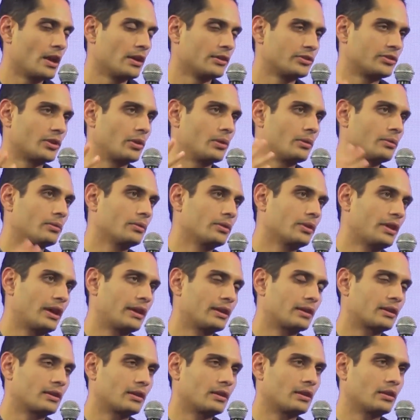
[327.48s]
so,
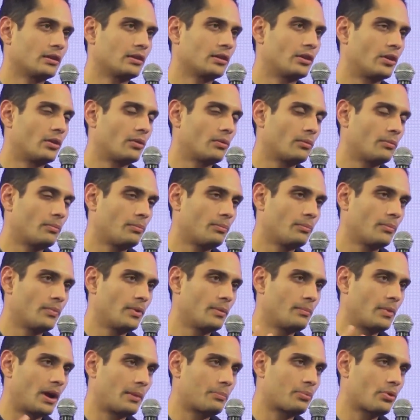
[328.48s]
like, you know,
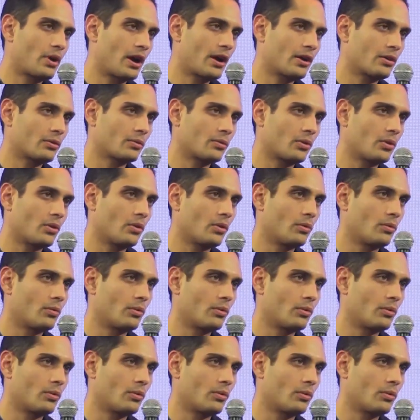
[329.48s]
in my prior role,